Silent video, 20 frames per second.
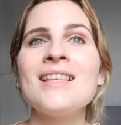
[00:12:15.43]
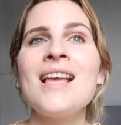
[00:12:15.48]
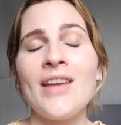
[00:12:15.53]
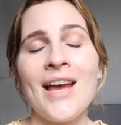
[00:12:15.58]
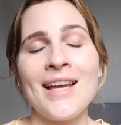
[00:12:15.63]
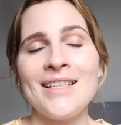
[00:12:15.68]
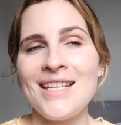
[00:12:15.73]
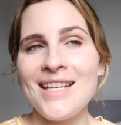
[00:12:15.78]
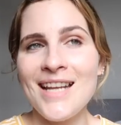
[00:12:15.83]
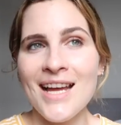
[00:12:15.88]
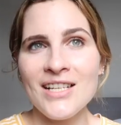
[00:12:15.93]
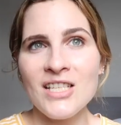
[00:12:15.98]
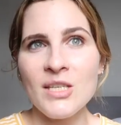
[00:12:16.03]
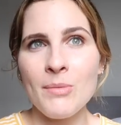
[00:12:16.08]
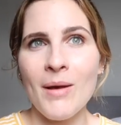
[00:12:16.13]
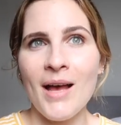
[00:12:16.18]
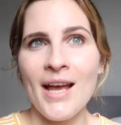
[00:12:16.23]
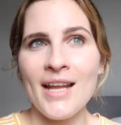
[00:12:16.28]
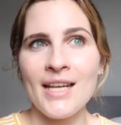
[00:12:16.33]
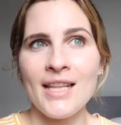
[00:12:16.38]
So yeah, I didn't actually
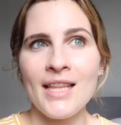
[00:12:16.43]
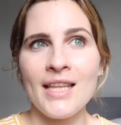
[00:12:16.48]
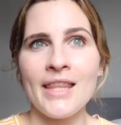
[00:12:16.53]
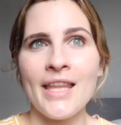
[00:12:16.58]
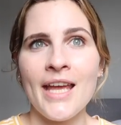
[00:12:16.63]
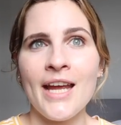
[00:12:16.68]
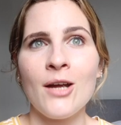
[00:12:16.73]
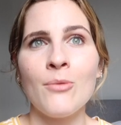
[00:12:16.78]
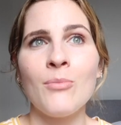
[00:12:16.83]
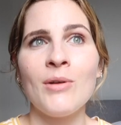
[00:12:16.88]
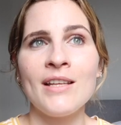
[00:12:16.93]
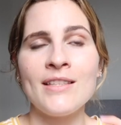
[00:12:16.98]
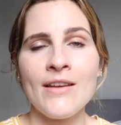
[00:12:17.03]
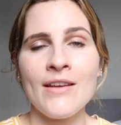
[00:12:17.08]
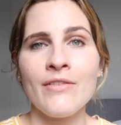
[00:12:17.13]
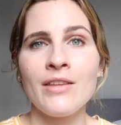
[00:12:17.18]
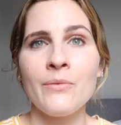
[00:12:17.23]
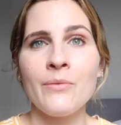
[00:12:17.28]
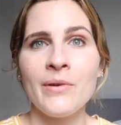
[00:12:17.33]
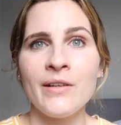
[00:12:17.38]
buy anything there, but I definitely